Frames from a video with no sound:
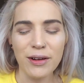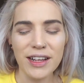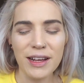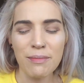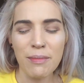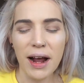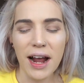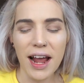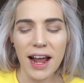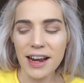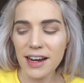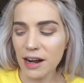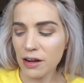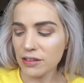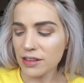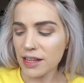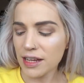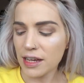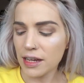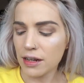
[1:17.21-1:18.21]
in my head I
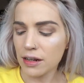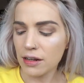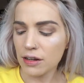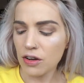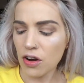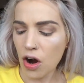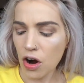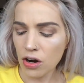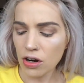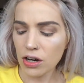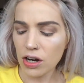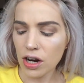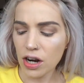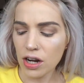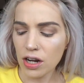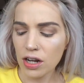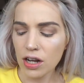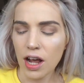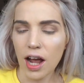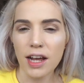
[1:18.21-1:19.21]
was thinking
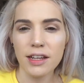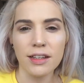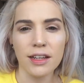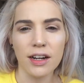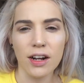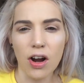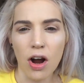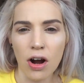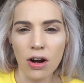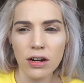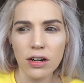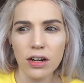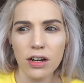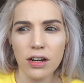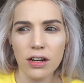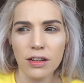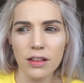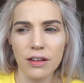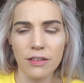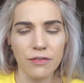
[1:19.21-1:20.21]
conquer, as in a
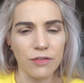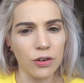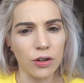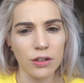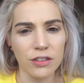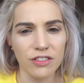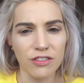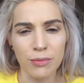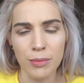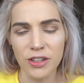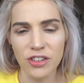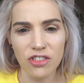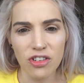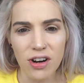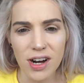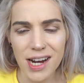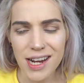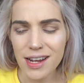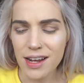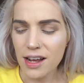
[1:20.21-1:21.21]
conquer that falls from a
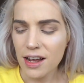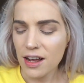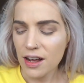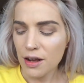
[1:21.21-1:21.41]
tree.